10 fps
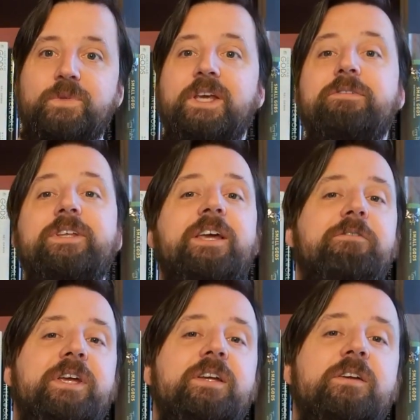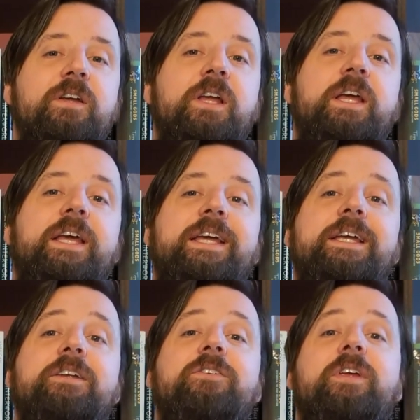gift giving
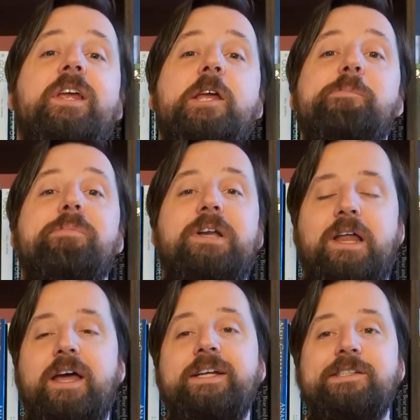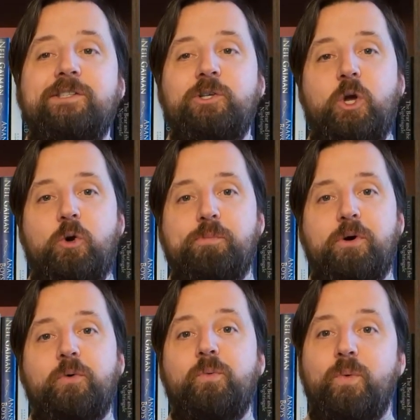is implied to go
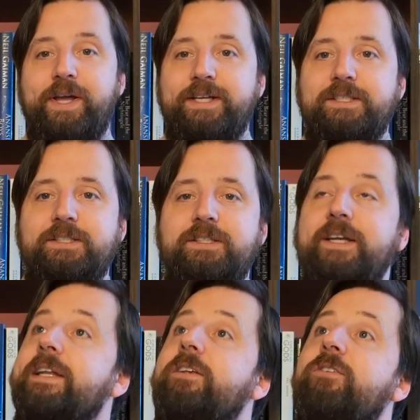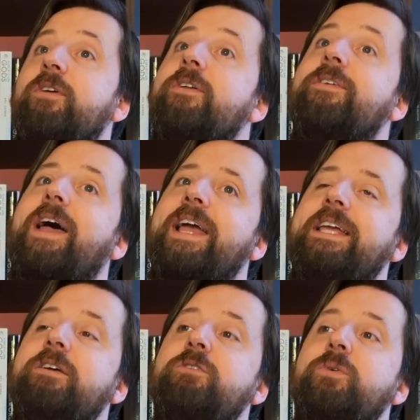both ways. It is not, I
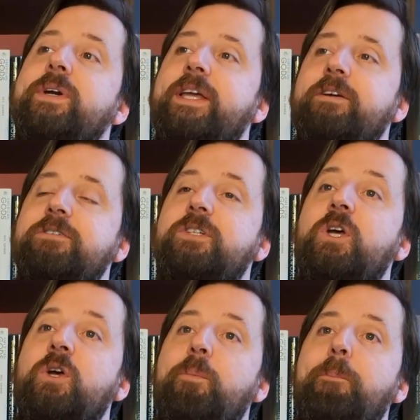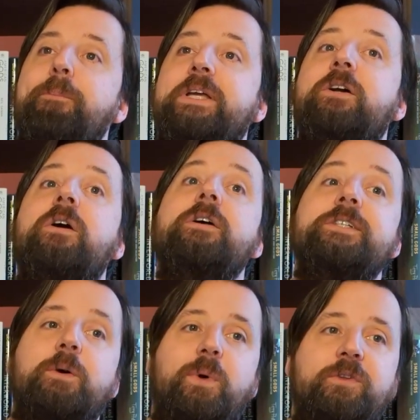give you a gift because
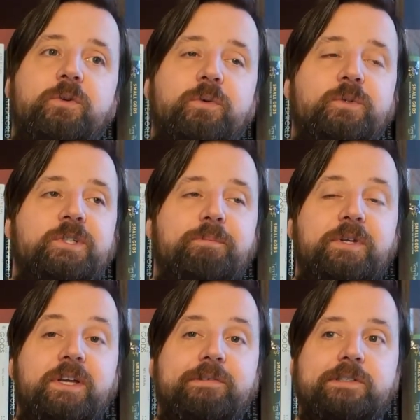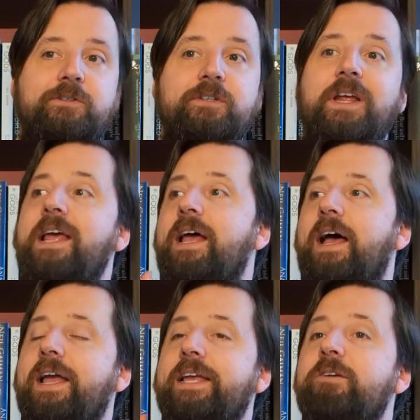I want to something in return.
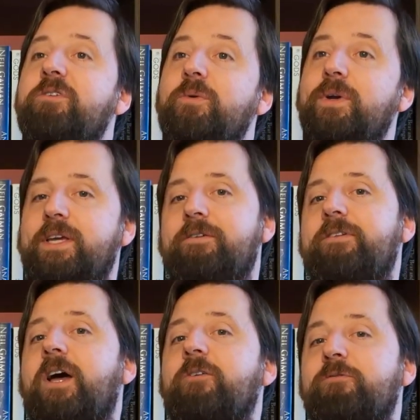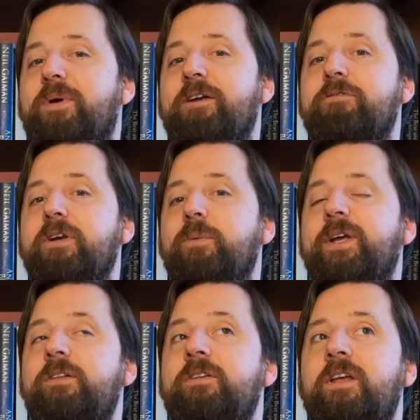I give you a gift out of my free
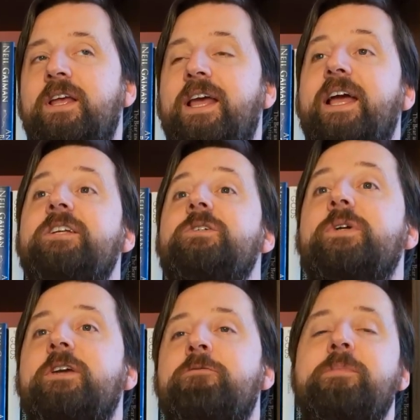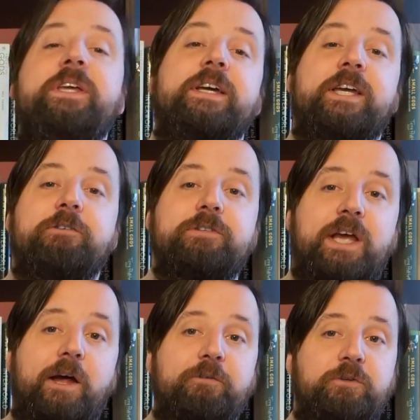will and give me a gift
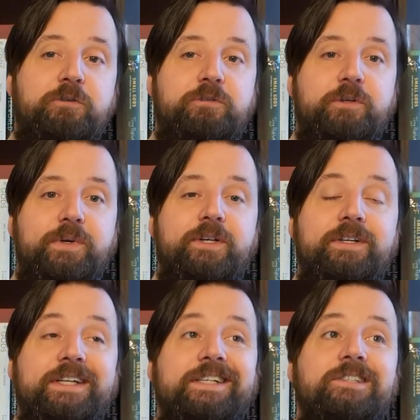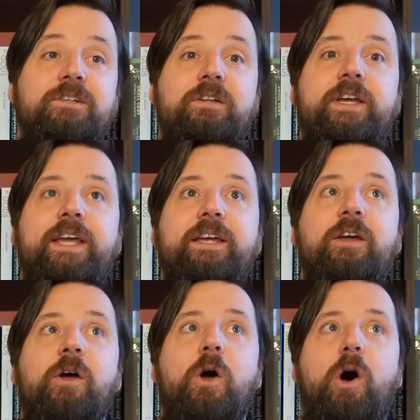out of your free will. It is not a
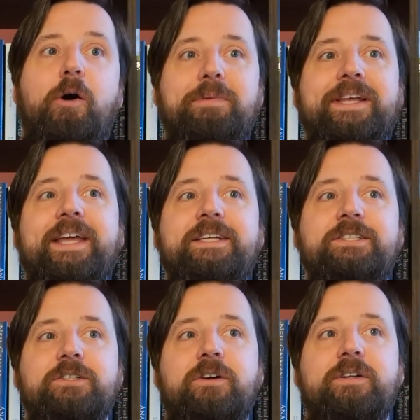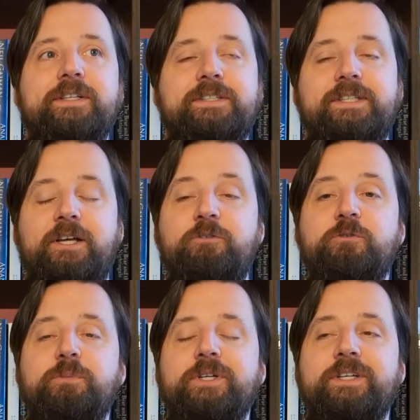obligation on itself,
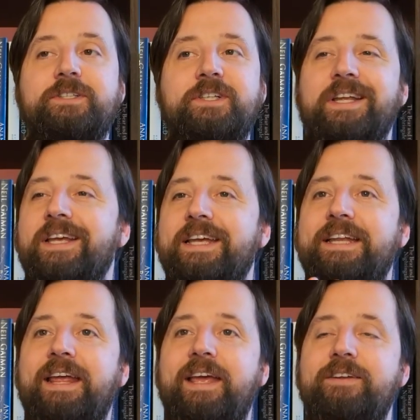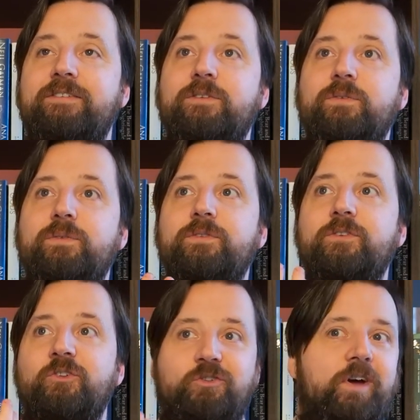but it's the innate
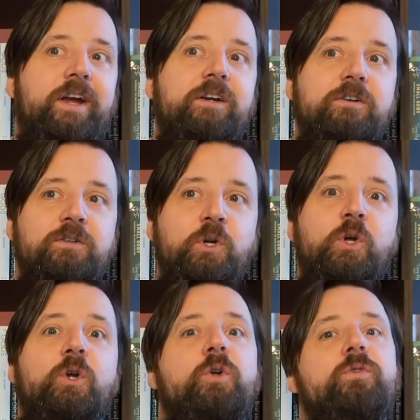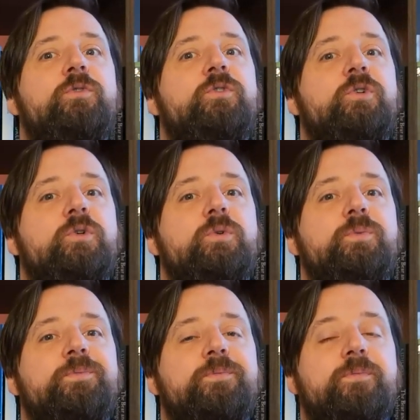desire
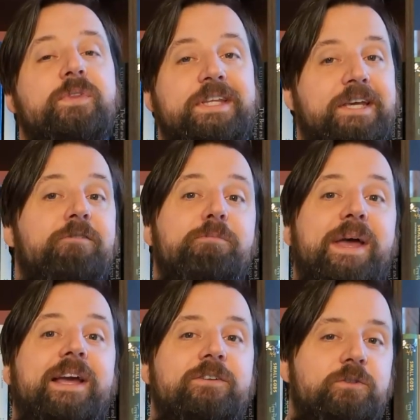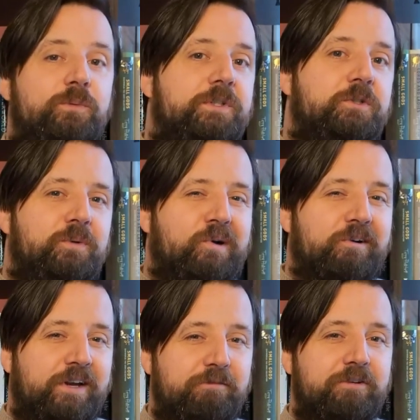to give back to what you are
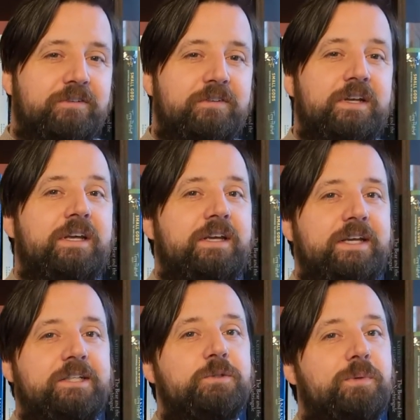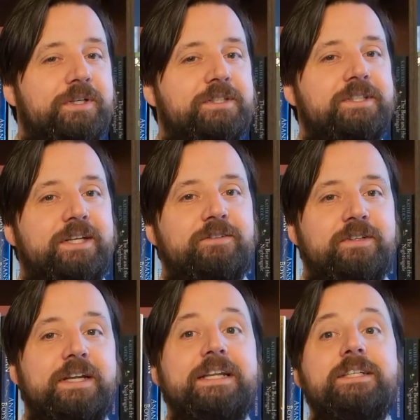given is what is said
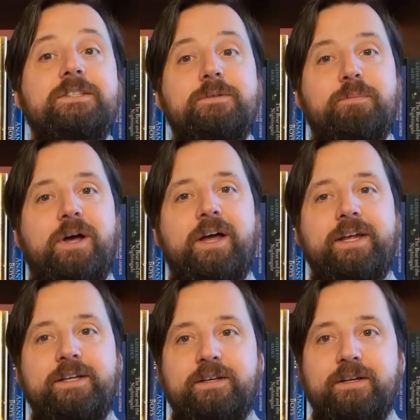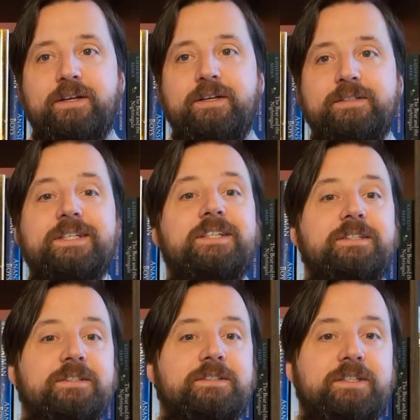at least by uh,
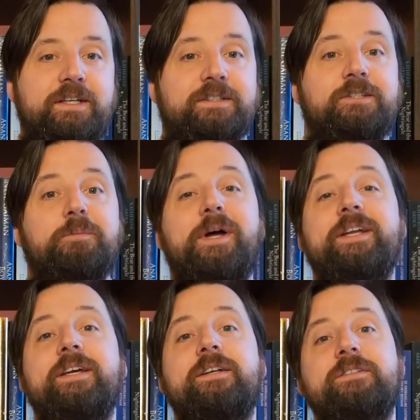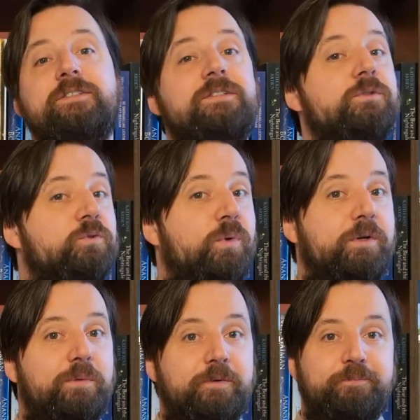Tacitus in his Germania
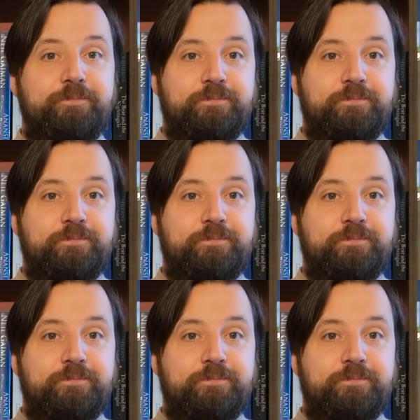21.